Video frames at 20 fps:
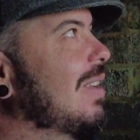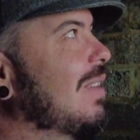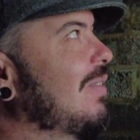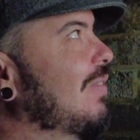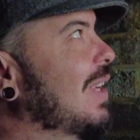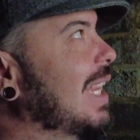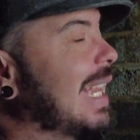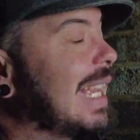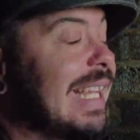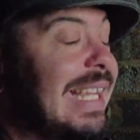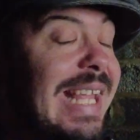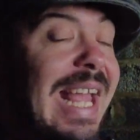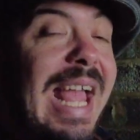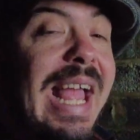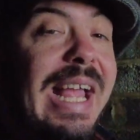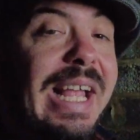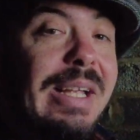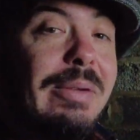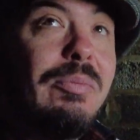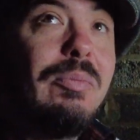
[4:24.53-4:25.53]
but
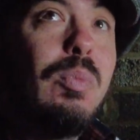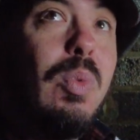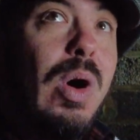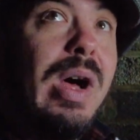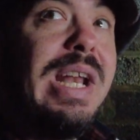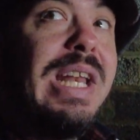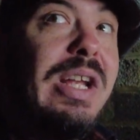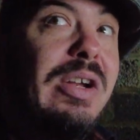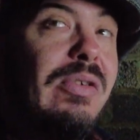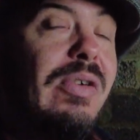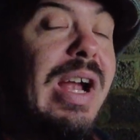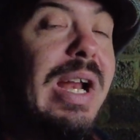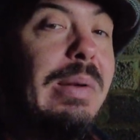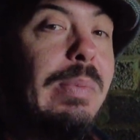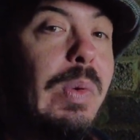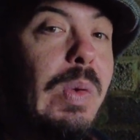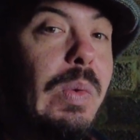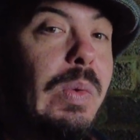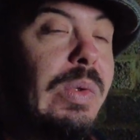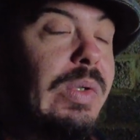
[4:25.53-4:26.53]
yeah, what an
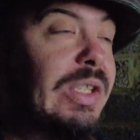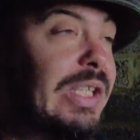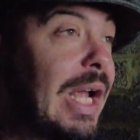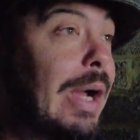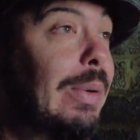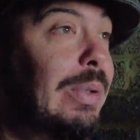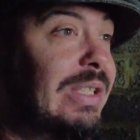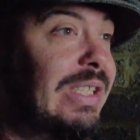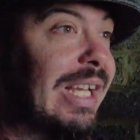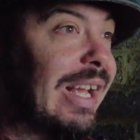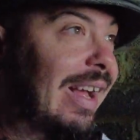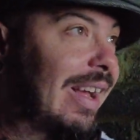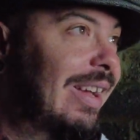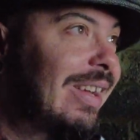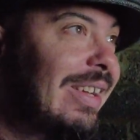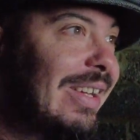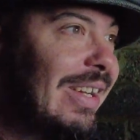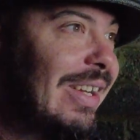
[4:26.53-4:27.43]
incredible shelter,